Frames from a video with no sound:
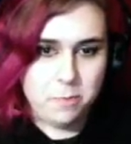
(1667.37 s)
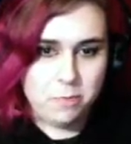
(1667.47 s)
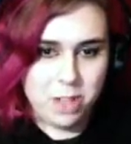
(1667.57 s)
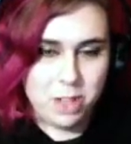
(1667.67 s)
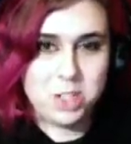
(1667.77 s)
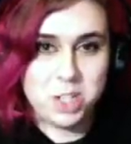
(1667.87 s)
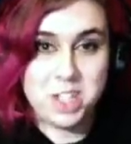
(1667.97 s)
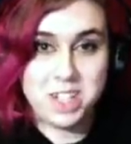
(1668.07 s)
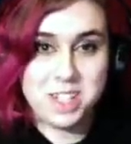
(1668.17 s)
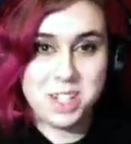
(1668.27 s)
Looks just
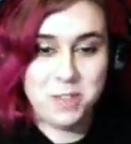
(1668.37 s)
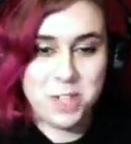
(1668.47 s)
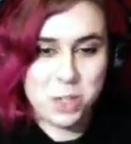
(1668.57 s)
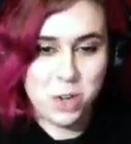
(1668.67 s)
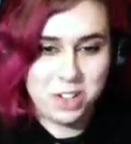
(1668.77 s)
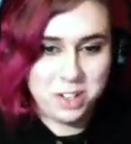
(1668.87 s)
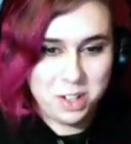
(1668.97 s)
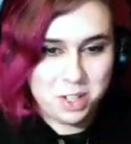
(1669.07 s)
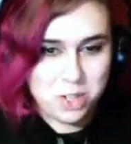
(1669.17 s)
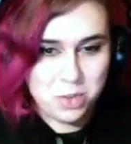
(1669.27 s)
like the self-destruct on the
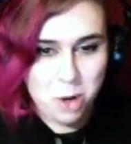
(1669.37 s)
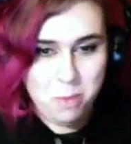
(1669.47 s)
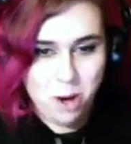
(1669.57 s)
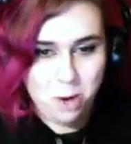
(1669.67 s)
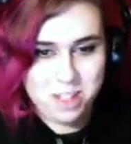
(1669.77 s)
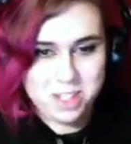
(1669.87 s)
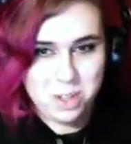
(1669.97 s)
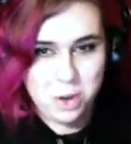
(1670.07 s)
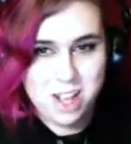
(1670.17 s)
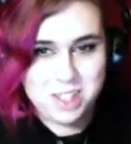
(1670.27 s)
Nostromo. That's so
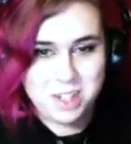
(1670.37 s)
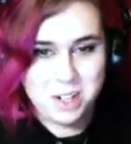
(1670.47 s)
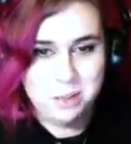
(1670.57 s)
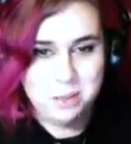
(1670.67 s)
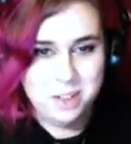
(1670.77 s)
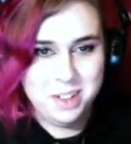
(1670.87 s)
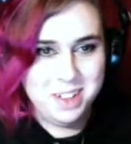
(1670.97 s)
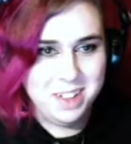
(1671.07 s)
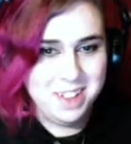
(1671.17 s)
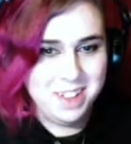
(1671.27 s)
awesome.
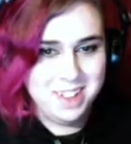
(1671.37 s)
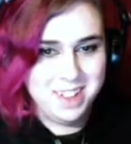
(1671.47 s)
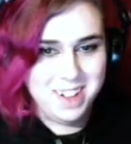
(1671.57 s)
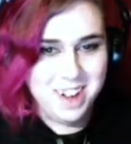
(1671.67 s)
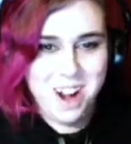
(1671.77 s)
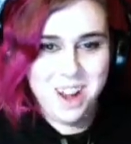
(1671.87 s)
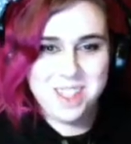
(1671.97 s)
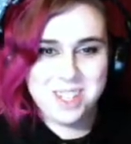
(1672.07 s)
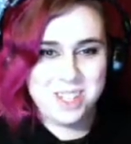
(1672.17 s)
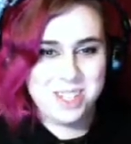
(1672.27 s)
Oh,
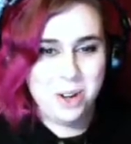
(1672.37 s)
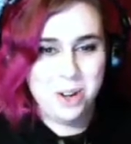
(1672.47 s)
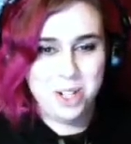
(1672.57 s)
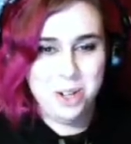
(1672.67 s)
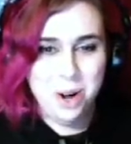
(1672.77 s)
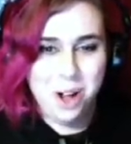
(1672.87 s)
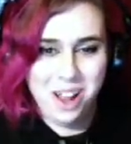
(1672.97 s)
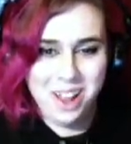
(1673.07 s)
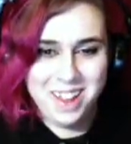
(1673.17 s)
this is so cool.